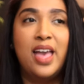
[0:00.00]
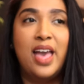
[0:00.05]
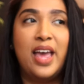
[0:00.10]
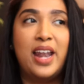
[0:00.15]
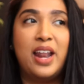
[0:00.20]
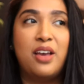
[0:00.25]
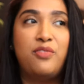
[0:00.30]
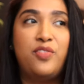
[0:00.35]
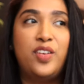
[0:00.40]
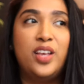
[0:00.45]

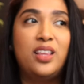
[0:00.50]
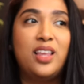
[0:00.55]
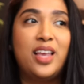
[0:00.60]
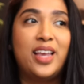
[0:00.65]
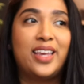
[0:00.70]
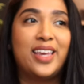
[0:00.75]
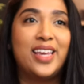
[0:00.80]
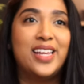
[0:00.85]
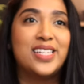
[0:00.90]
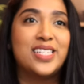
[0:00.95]
And I feel
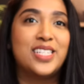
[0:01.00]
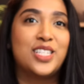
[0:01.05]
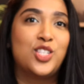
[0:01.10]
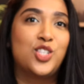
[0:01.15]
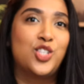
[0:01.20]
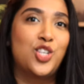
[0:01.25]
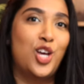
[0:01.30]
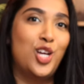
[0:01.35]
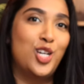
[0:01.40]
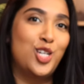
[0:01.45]
like it is
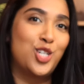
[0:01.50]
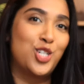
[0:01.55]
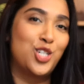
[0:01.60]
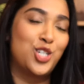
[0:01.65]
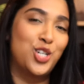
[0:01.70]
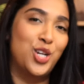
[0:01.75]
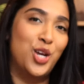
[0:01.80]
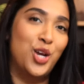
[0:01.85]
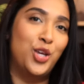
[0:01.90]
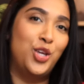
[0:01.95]

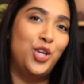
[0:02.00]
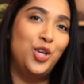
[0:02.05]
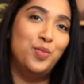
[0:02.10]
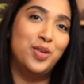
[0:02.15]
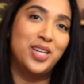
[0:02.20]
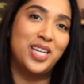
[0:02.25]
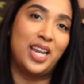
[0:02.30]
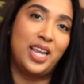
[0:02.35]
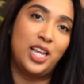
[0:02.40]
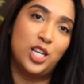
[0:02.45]
such
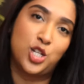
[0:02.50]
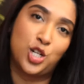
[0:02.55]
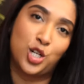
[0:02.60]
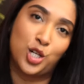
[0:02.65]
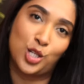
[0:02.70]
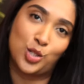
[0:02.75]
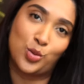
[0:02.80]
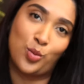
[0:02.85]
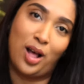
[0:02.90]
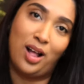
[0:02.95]
human nature
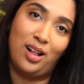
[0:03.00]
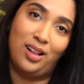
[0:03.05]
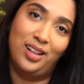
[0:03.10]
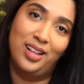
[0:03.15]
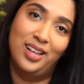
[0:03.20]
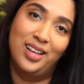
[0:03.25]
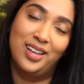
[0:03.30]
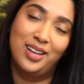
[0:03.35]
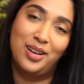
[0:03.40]
as well,